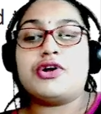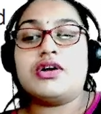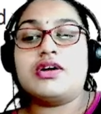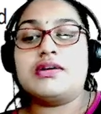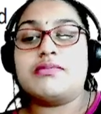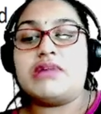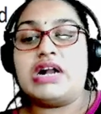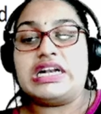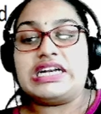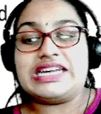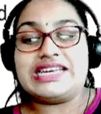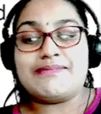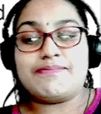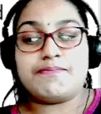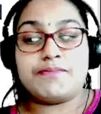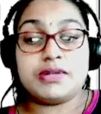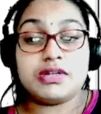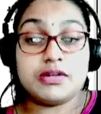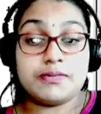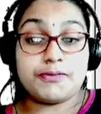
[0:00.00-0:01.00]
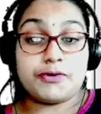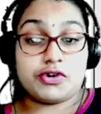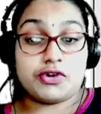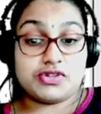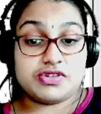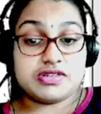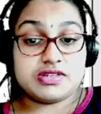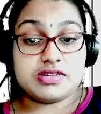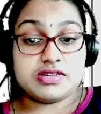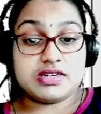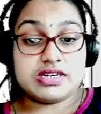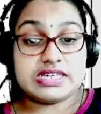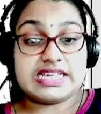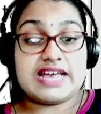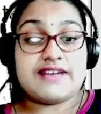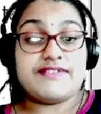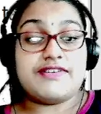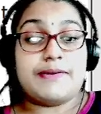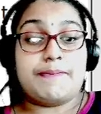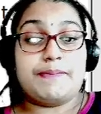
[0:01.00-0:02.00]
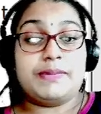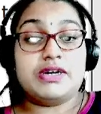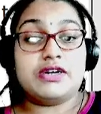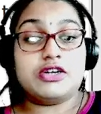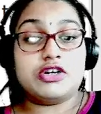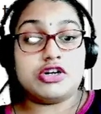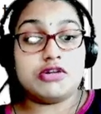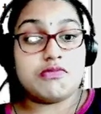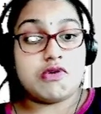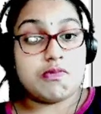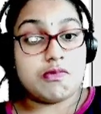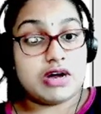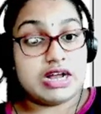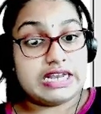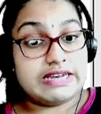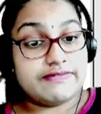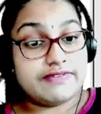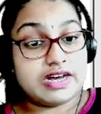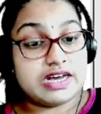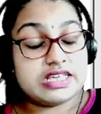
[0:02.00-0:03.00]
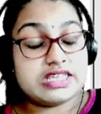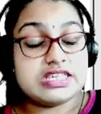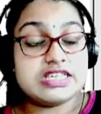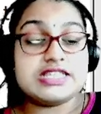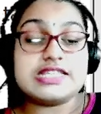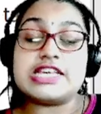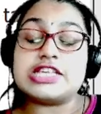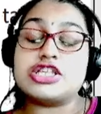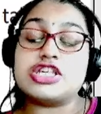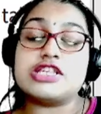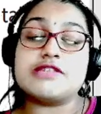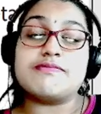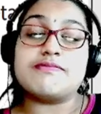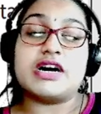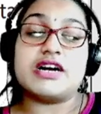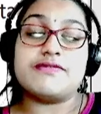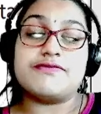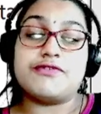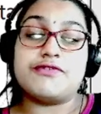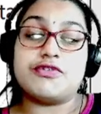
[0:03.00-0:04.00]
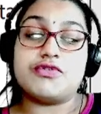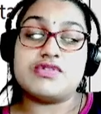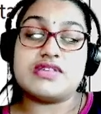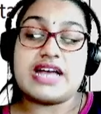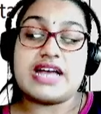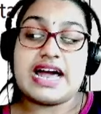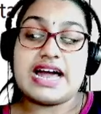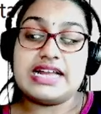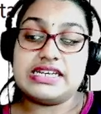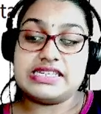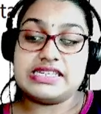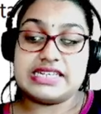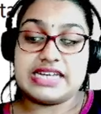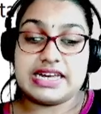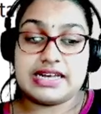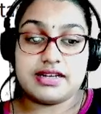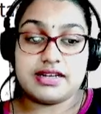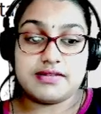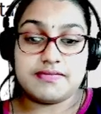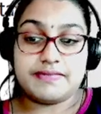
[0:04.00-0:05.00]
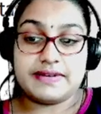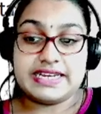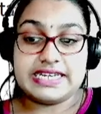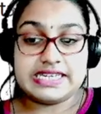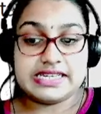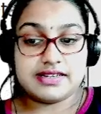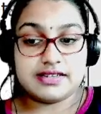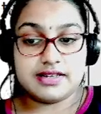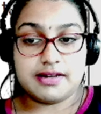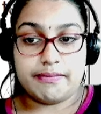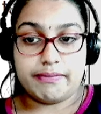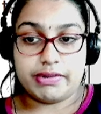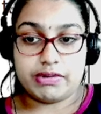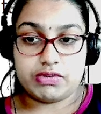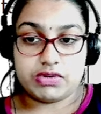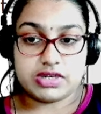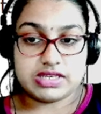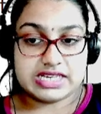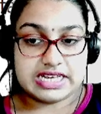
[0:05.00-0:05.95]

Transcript: Multiple processors have appeared on mobile devices such as smartphones and tablet computers.